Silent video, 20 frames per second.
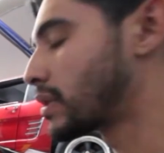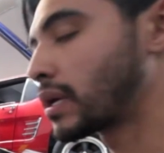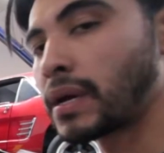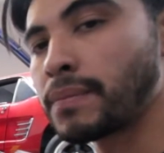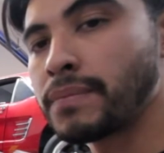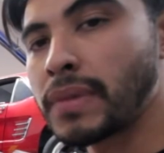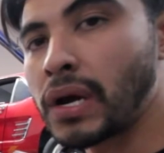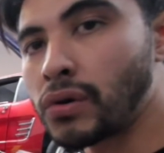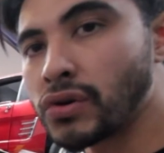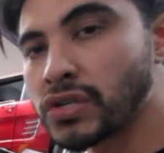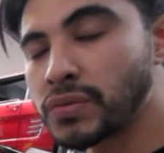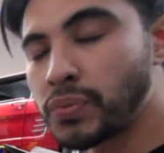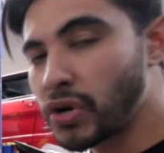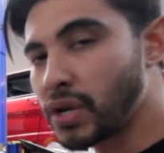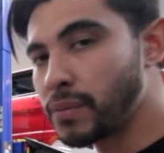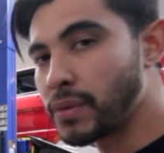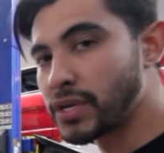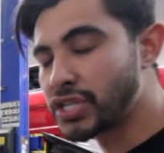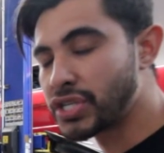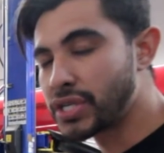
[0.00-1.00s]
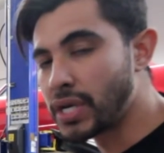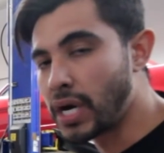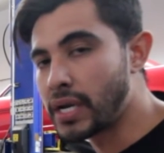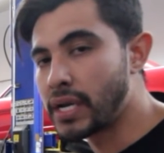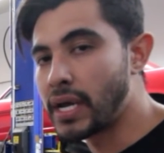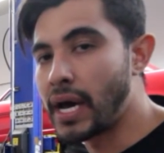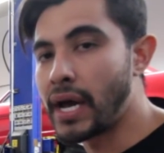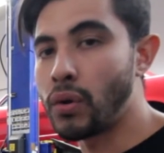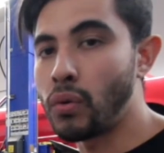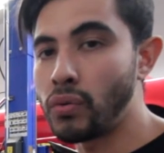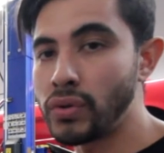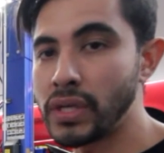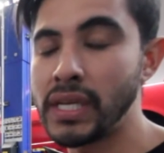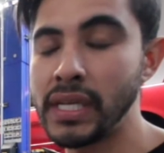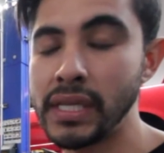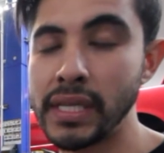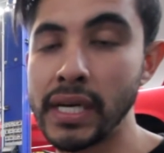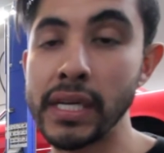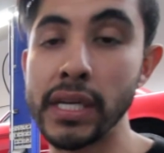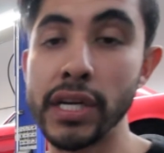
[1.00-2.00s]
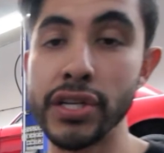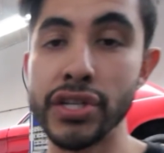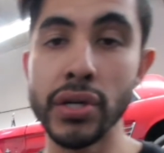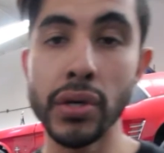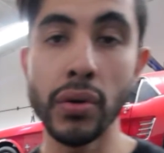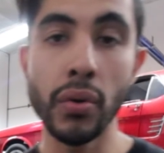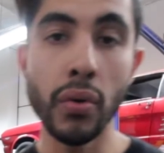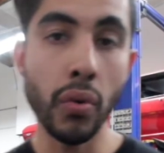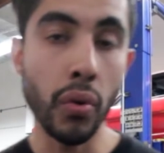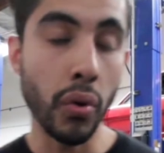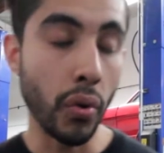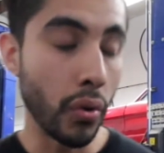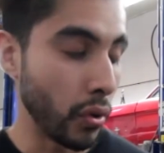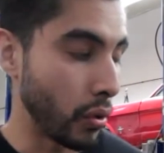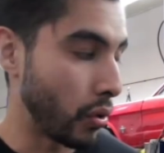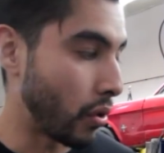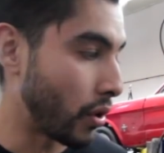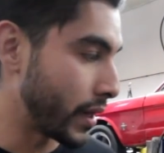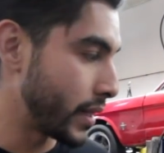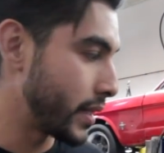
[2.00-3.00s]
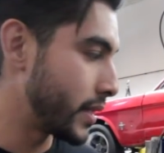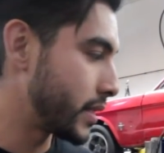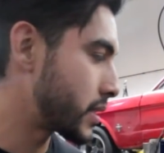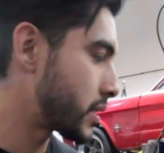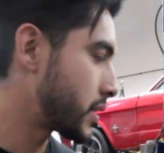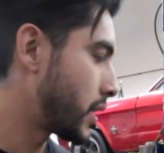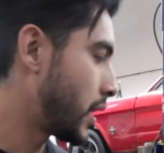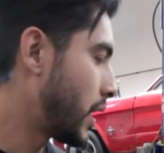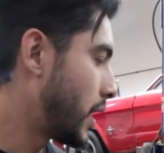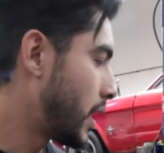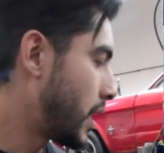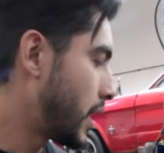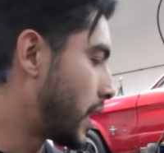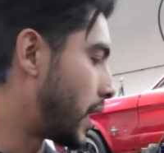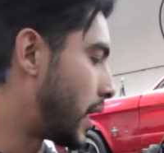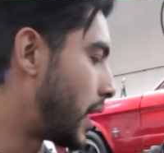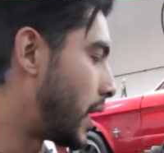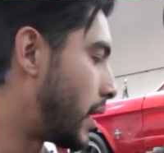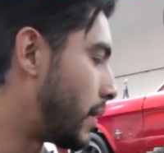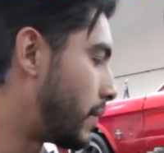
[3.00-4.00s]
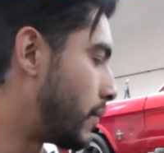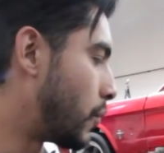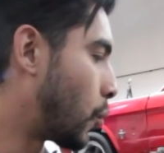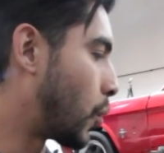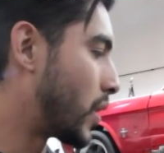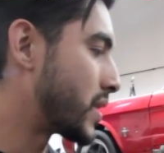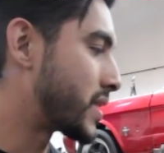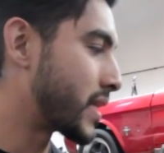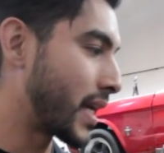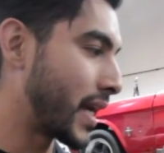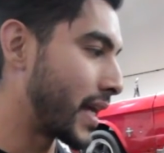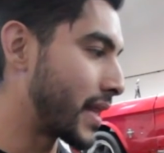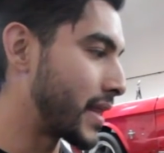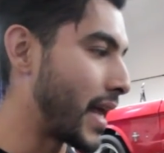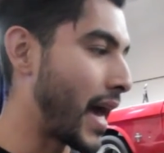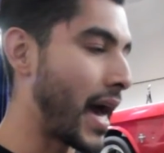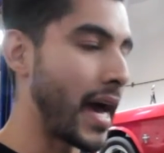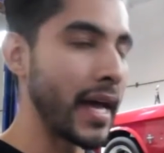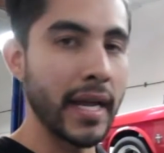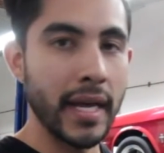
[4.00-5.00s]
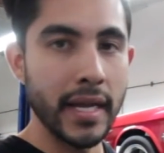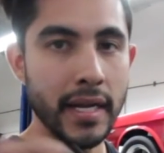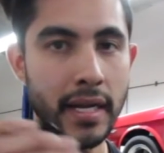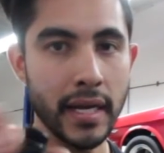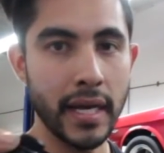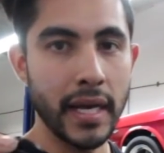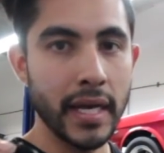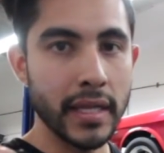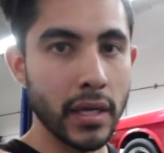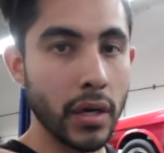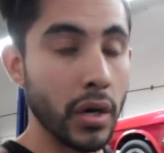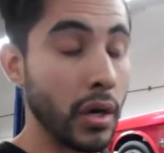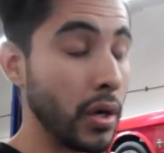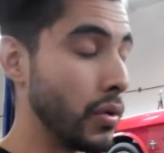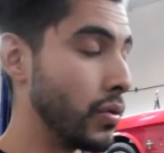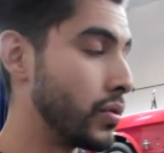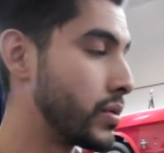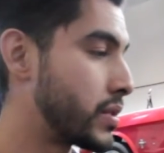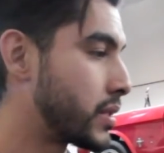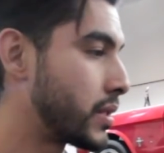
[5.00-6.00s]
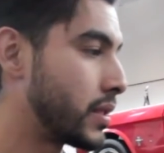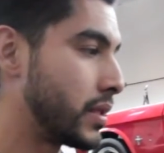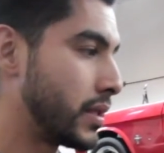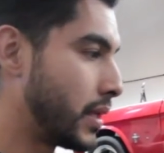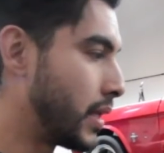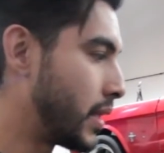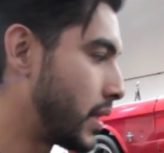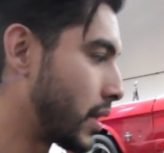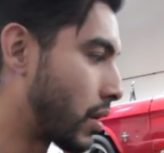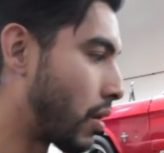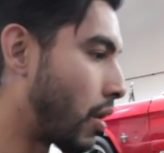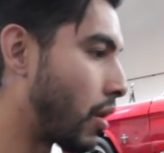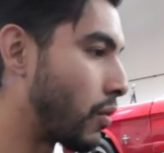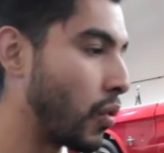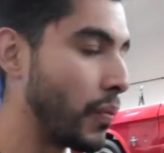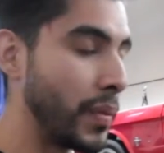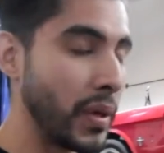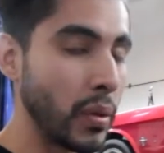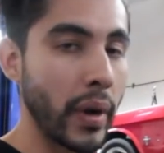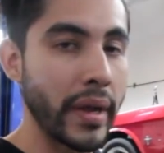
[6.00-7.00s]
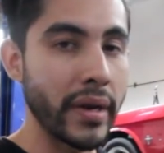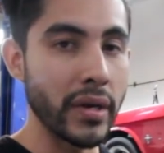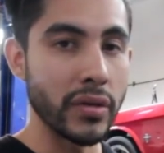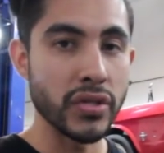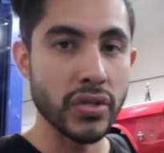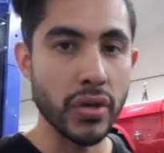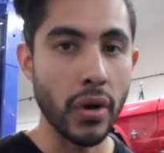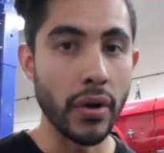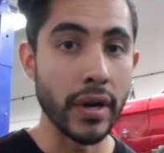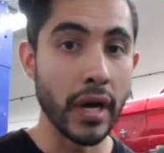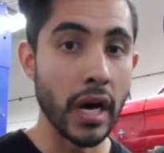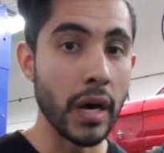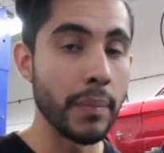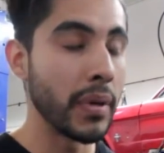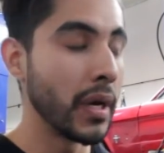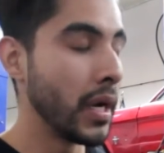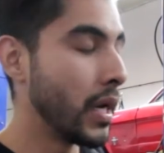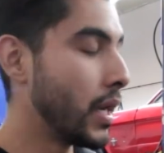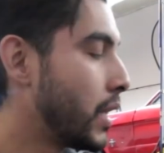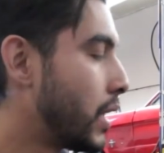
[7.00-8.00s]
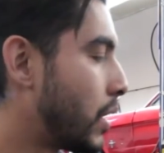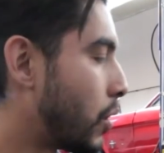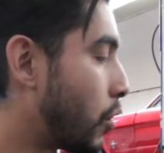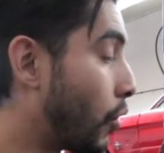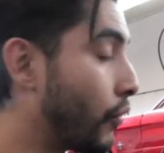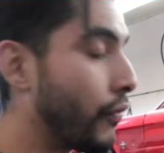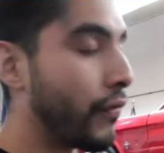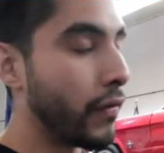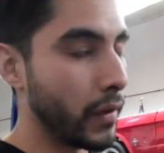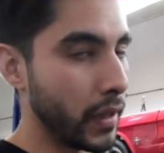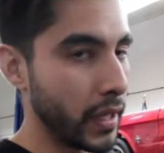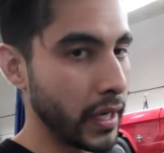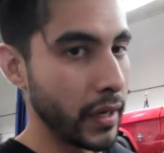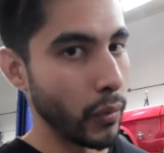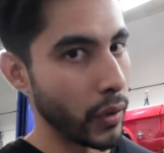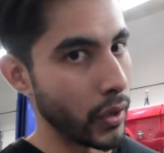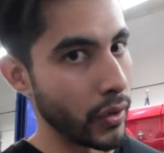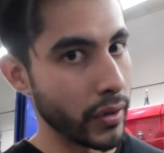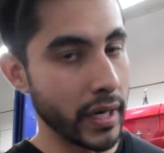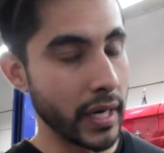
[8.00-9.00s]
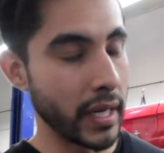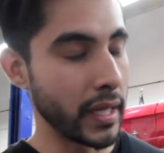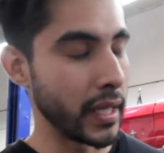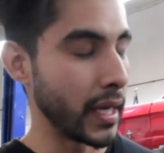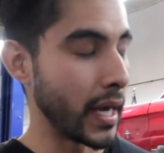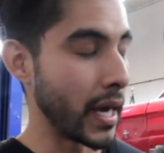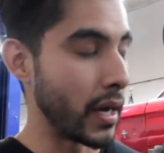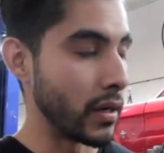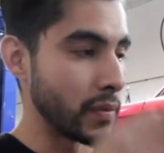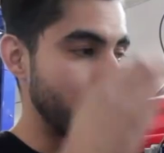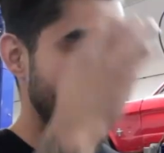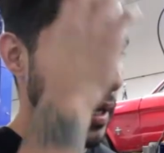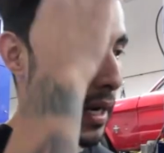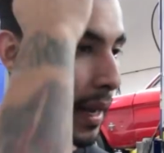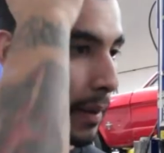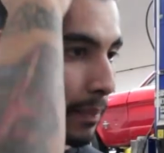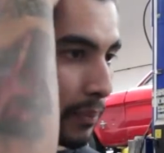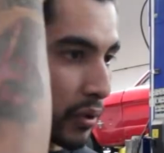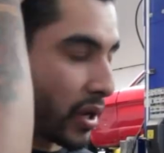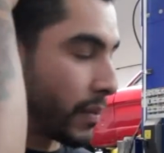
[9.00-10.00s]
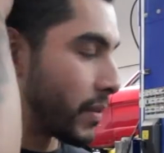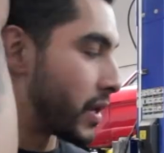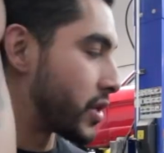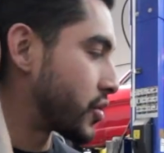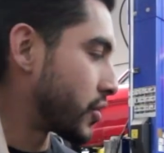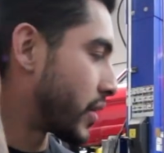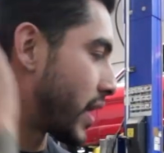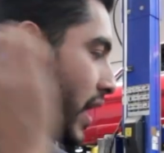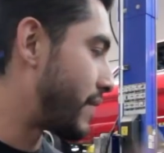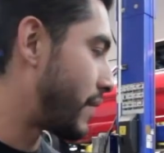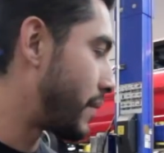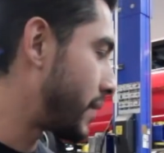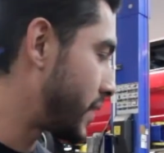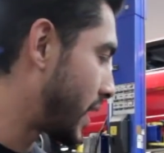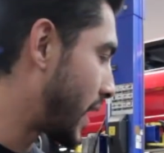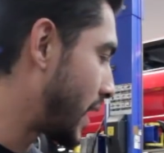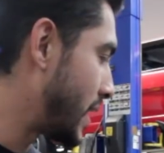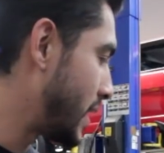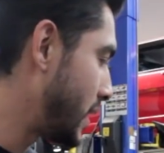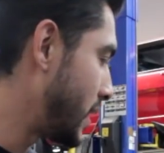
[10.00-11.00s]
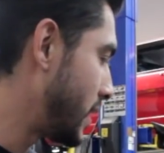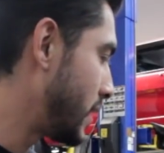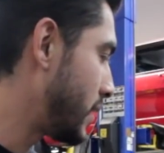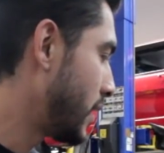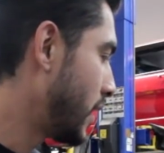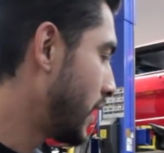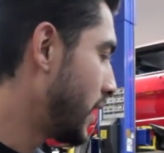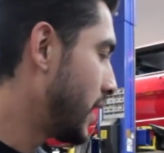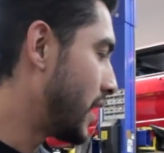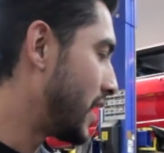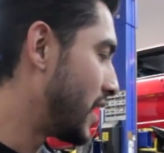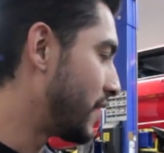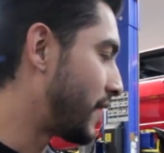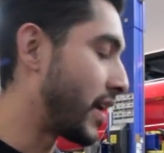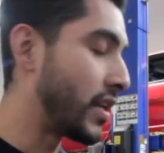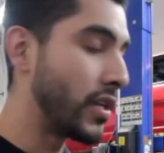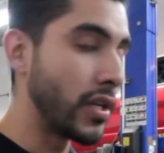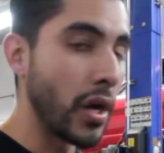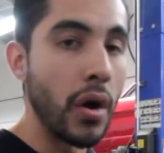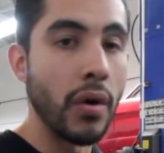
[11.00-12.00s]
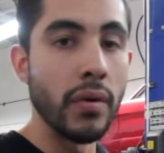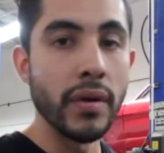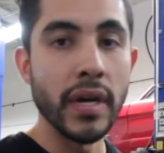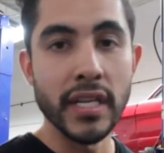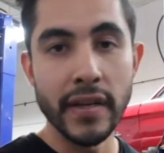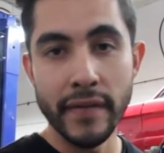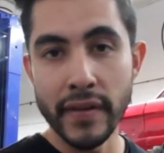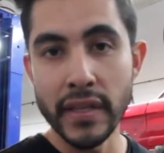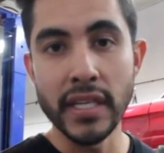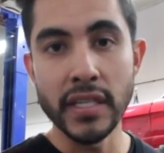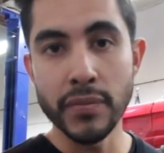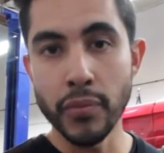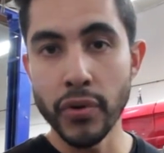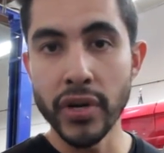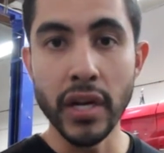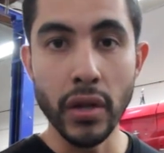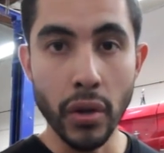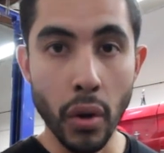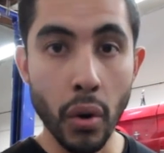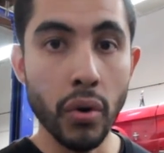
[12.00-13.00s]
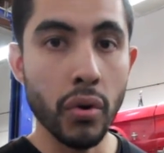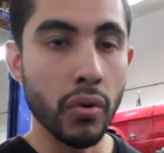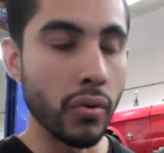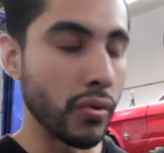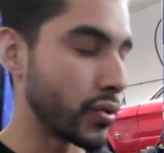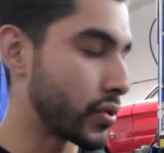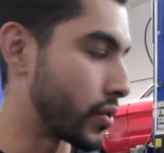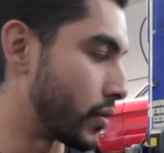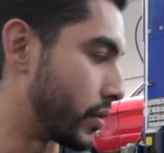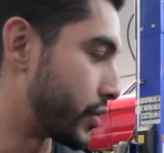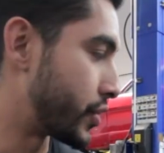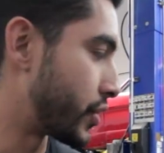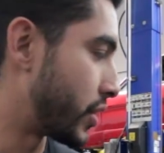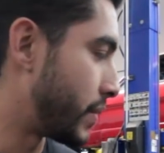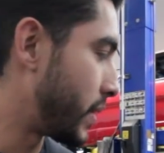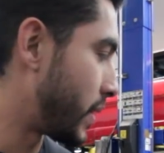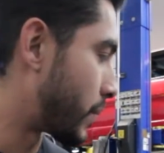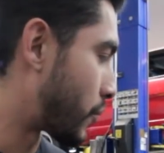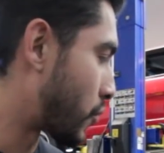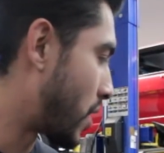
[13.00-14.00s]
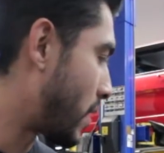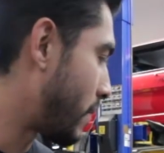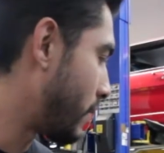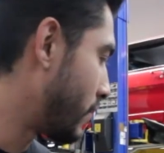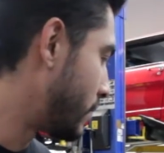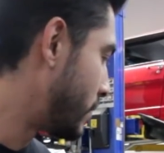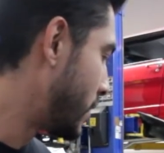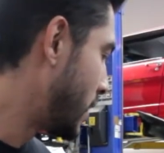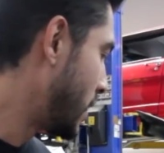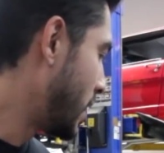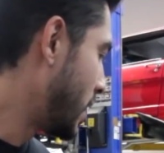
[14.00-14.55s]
the Camaro's pretty much done. I only need the ignition coil harness. Once I get that and I get the hose, the car will be ready to start up. Hopefully, we don't need anything else, but I pretty much should have everything I need. And if I don't, everything's pretty local, so it shouldn't be a problem.